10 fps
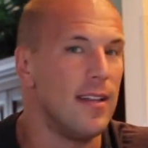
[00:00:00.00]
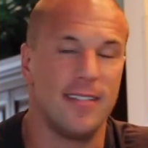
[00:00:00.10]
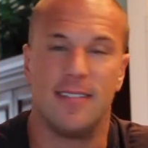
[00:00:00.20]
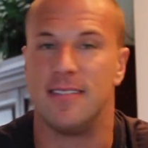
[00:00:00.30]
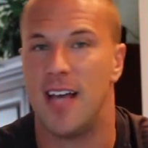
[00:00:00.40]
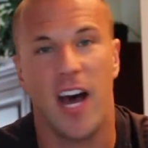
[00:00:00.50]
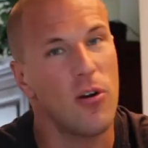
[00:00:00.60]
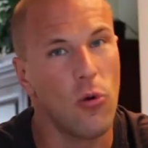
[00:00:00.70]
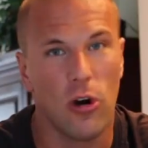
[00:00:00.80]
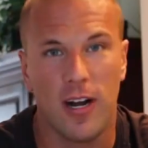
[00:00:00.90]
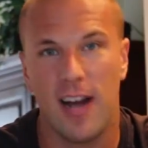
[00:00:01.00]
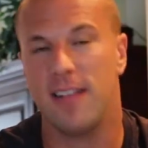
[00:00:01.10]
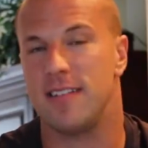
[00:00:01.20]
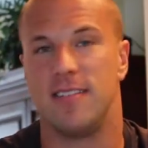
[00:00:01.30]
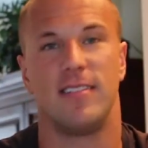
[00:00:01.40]
This is not a
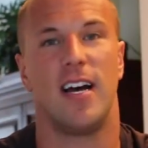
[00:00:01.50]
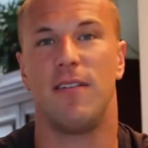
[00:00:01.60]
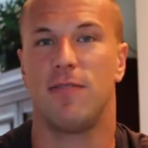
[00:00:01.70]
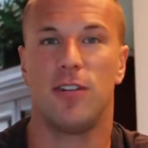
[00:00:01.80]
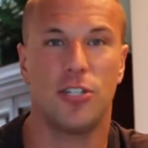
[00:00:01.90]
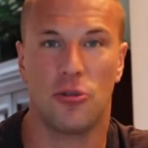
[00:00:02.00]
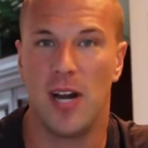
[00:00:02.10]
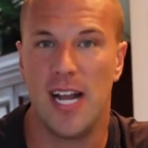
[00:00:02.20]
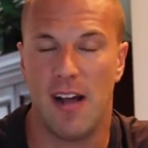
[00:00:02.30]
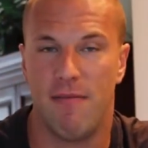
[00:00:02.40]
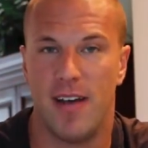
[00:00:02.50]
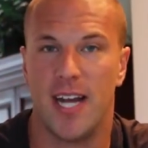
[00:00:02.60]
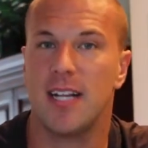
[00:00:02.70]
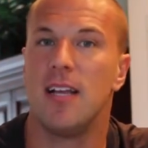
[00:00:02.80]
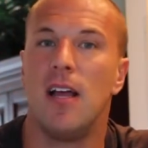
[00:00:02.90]
workout, this is not for a training
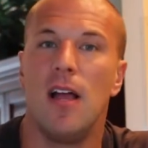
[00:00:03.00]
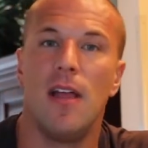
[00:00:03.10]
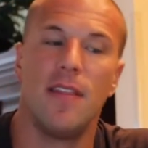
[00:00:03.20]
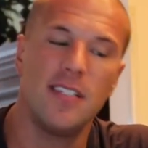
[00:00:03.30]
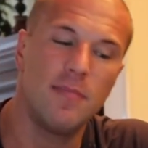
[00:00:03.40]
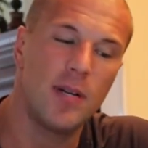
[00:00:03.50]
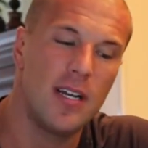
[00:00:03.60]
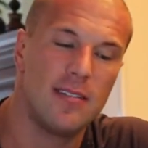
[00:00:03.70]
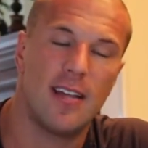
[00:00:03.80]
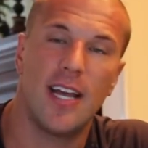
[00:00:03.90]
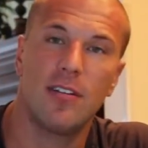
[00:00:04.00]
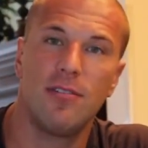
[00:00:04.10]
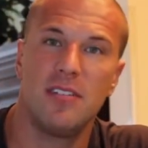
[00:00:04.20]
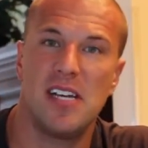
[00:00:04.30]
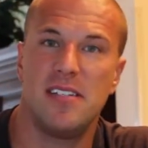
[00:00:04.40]
effect. This is because
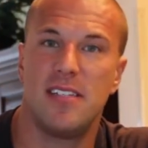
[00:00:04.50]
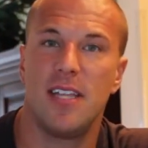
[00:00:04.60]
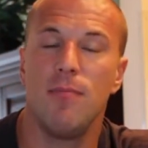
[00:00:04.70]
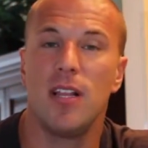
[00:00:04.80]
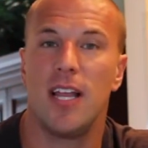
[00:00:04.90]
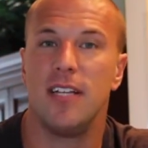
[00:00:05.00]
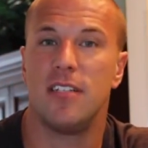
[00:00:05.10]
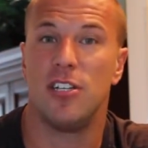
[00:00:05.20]
exercise stimulates